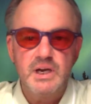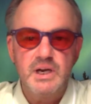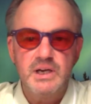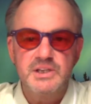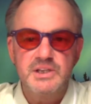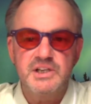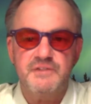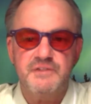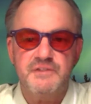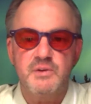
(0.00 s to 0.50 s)

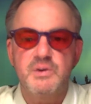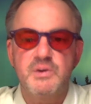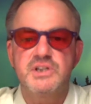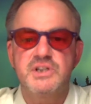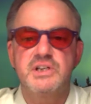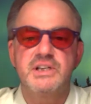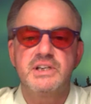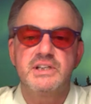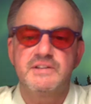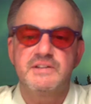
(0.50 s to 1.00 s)
Jeff
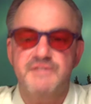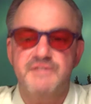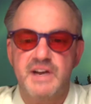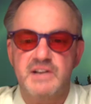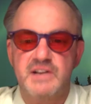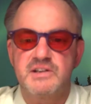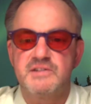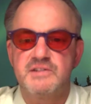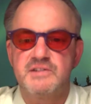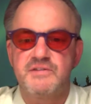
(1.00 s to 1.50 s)
originally
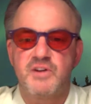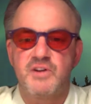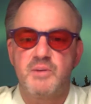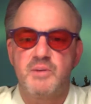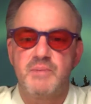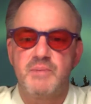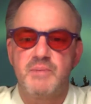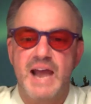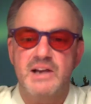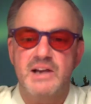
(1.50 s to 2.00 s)
defected
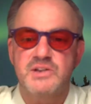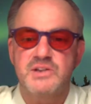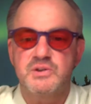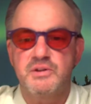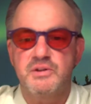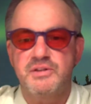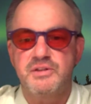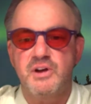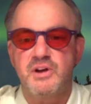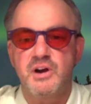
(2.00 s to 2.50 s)
from Atlas
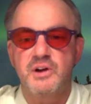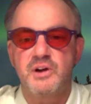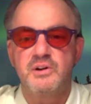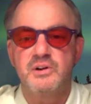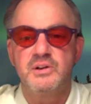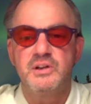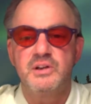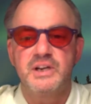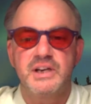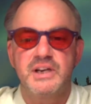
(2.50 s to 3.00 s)

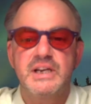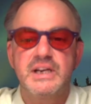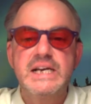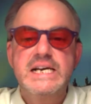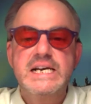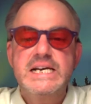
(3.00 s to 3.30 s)
orthogonal and